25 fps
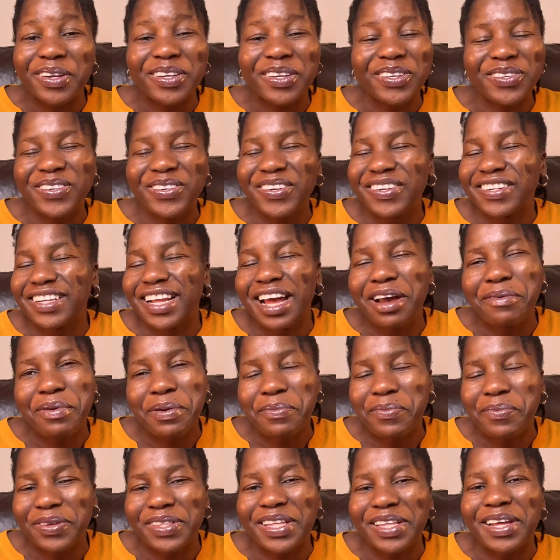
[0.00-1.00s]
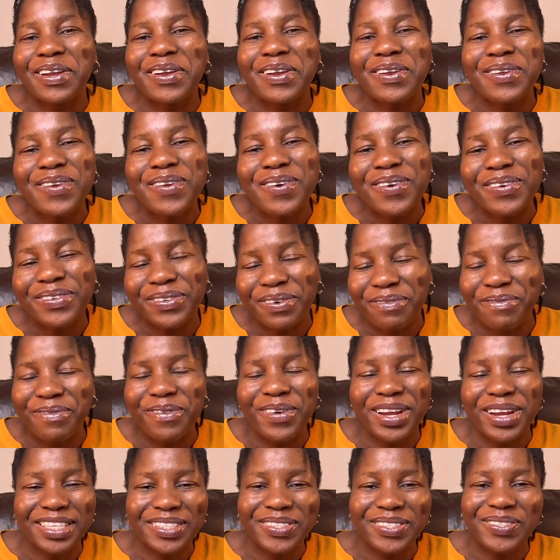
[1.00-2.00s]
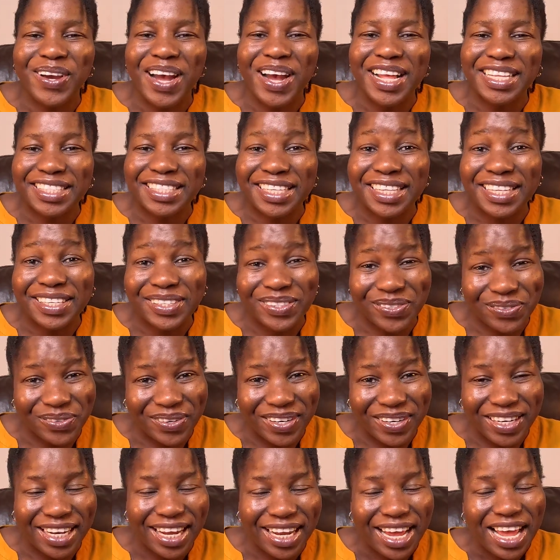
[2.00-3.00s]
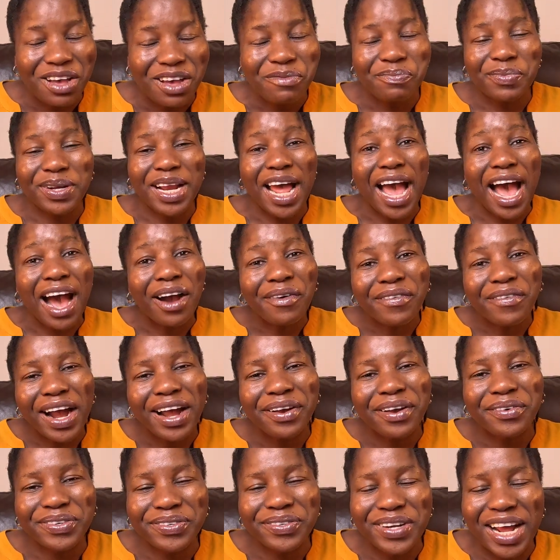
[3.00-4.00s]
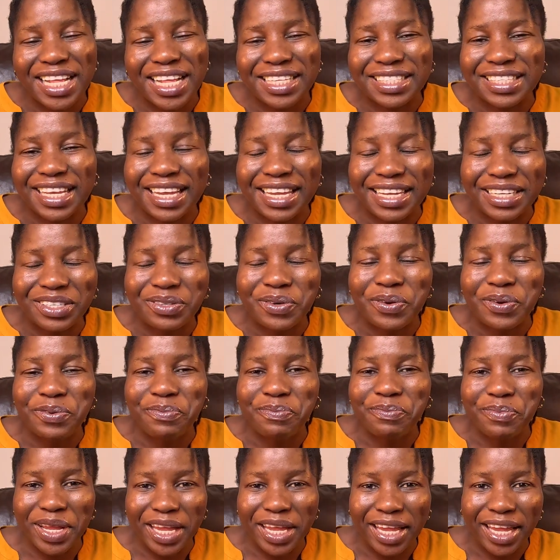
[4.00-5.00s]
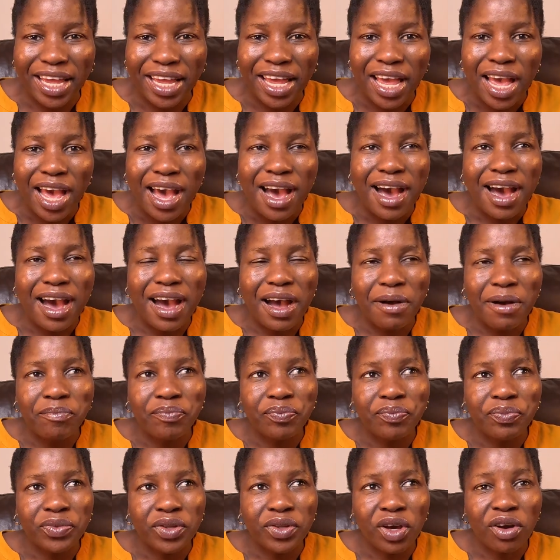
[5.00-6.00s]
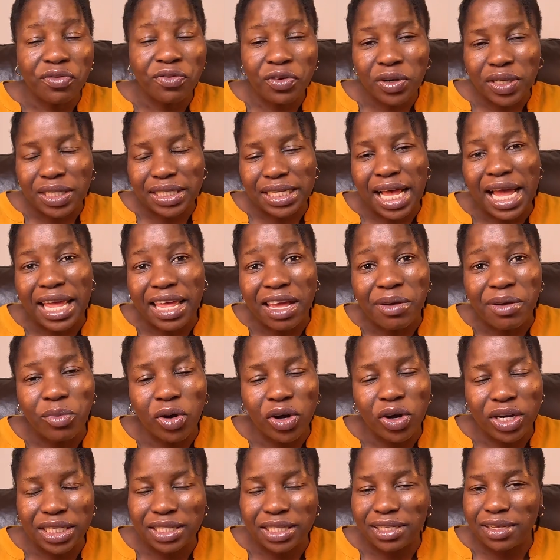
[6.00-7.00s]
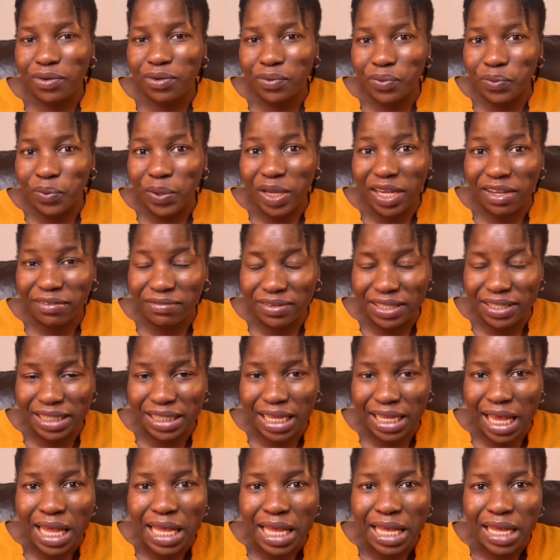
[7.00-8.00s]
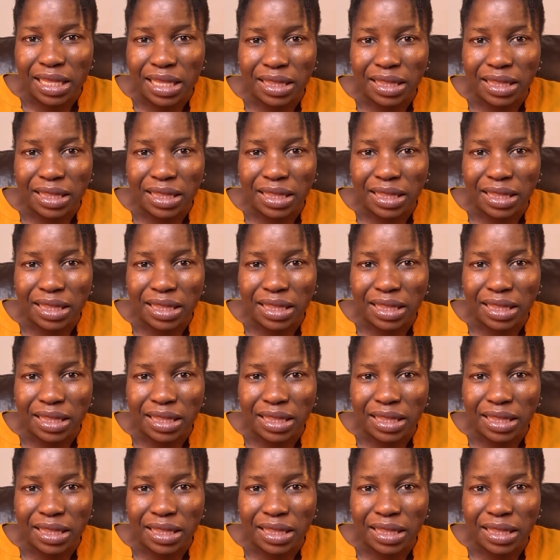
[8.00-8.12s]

You could come up with a lot of ways to answer this one, but how I would answer it would be, of course, I am on a skilled worker visa.